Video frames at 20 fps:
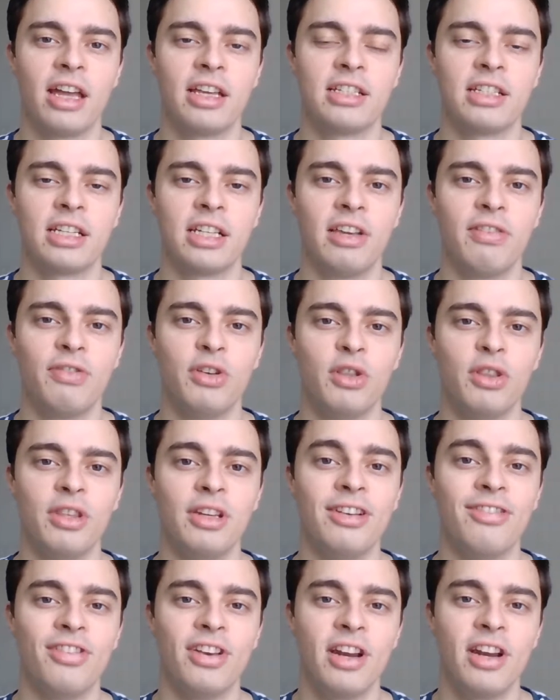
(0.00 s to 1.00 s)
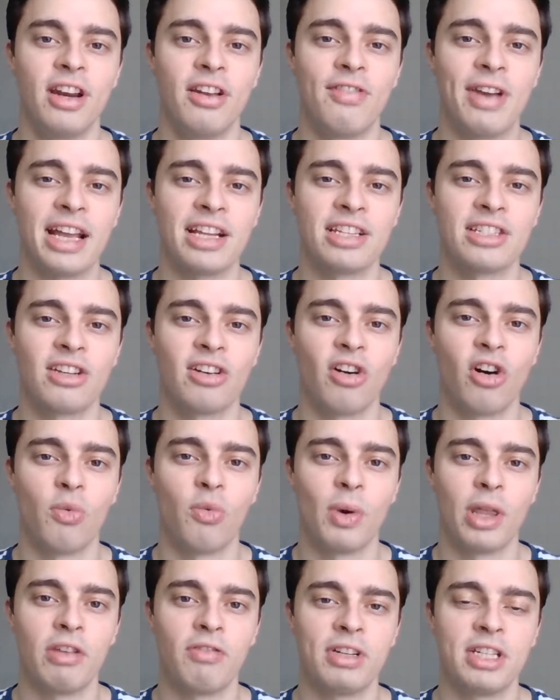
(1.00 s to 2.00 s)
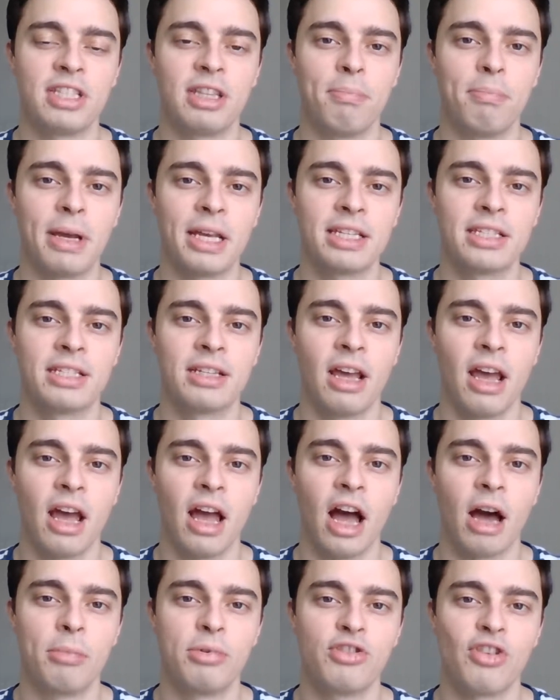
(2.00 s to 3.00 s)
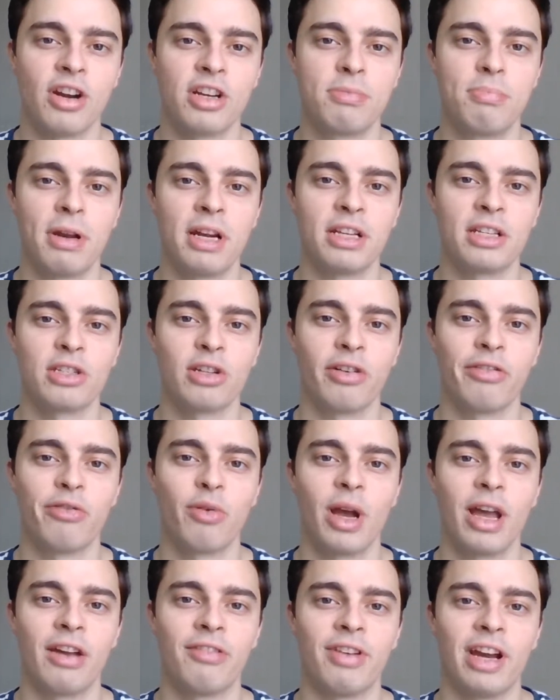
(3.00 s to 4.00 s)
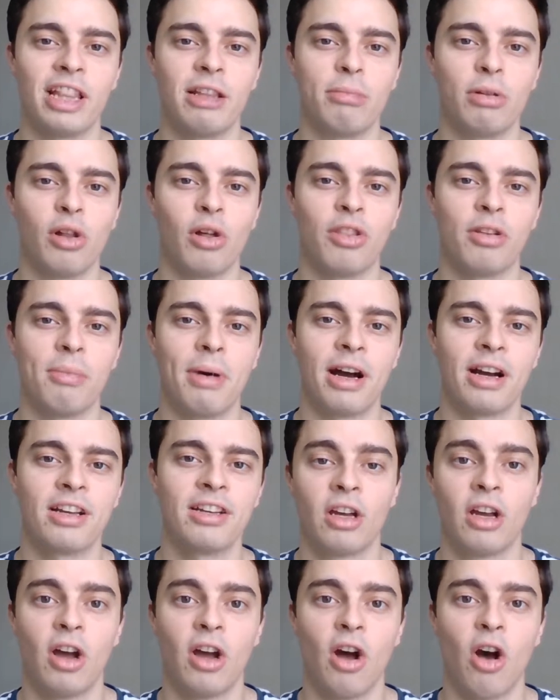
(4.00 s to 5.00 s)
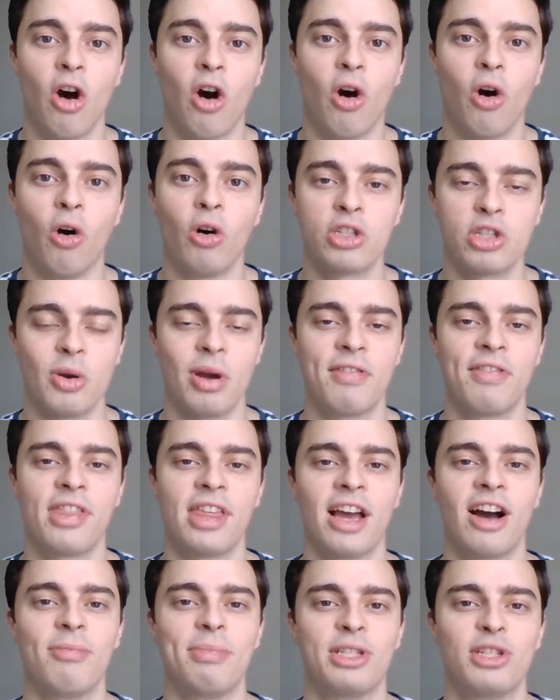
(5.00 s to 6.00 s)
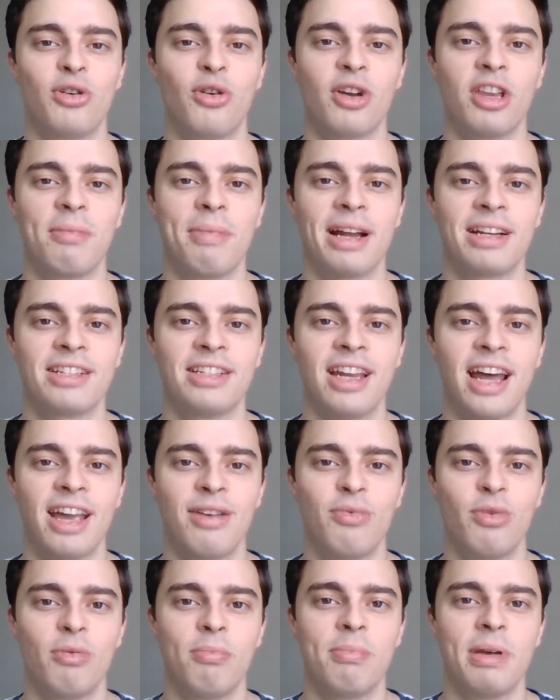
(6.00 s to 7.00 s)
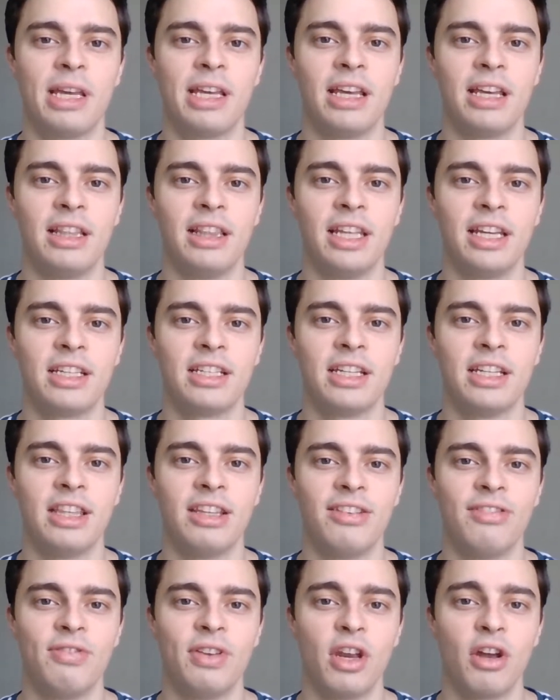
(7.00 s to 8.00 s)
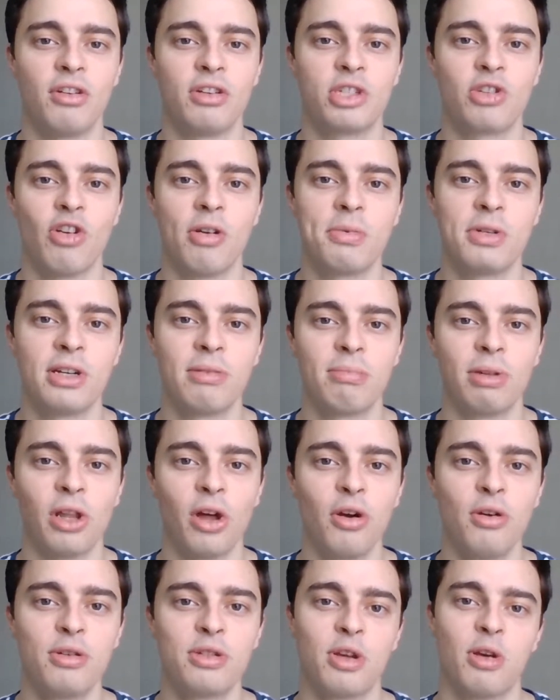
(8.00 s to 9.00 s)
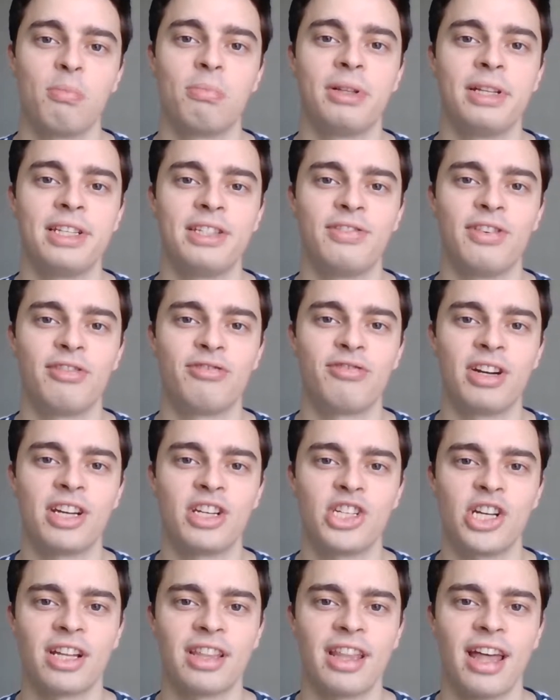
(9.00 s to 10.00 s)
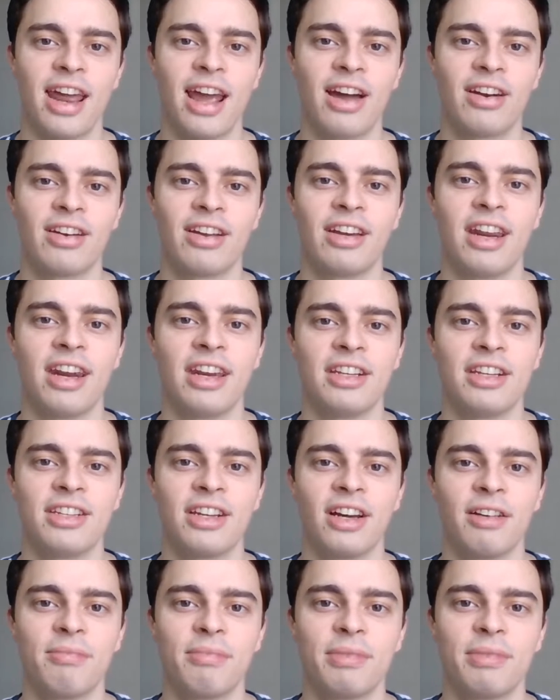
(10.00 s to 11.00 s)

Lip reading: give you the definitive answer on whether it's the best arbitrage betting software available on the market. Also, everything I'll be talking about today will be linked in the video description below, so please feel free to check that out at any time.